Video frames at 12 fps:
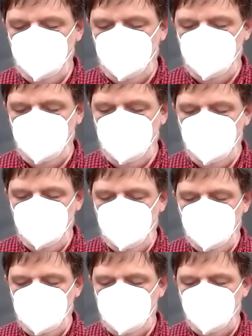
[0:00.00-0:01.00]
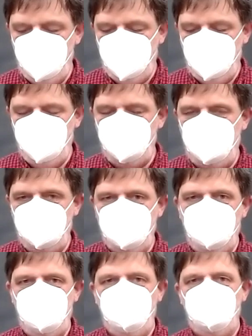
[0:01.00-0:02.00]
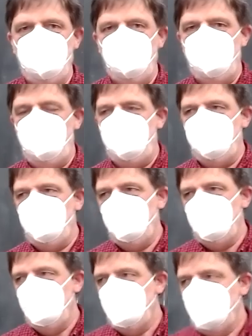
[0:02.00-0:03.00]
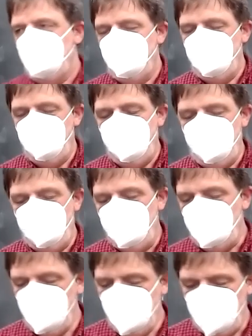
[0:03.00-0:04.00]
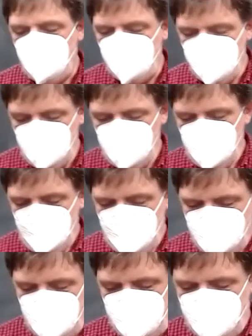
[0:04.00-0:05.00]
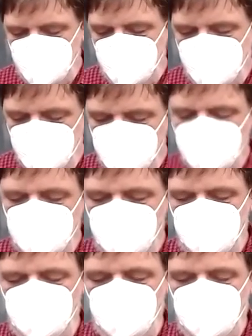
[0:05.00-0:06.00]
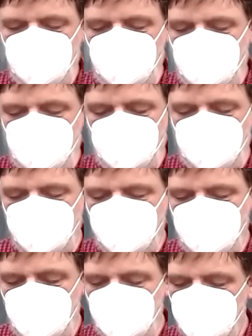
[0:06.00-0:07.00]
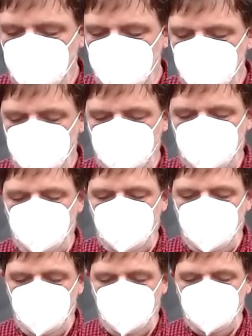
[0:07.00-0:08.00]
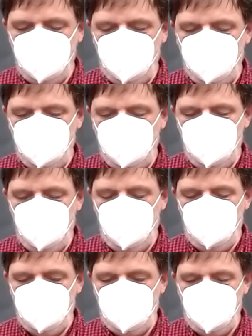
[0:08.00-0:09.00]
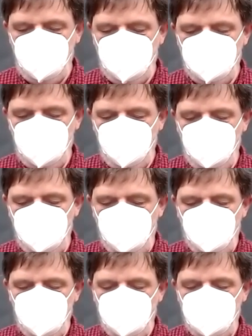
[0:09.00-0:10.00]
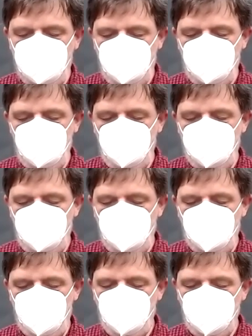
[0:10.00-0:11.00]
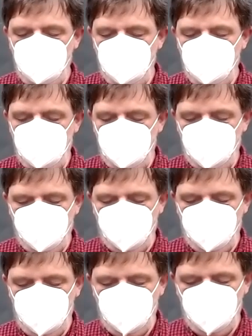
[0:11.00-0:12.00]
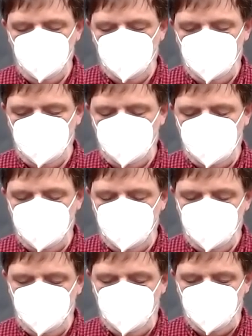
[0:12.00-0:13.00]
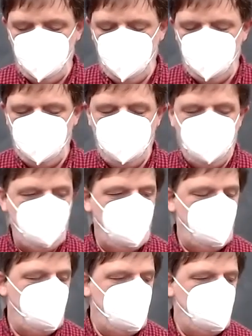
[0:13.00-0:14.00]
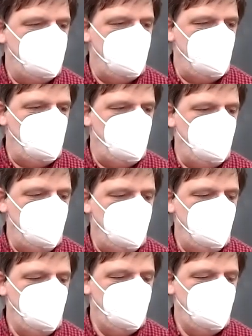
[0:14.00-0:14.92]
ridiculous or offensive or whatever, then you know i mean that can be uh, impetus to writing some something interesting but only if you i think well i don't know if i should say only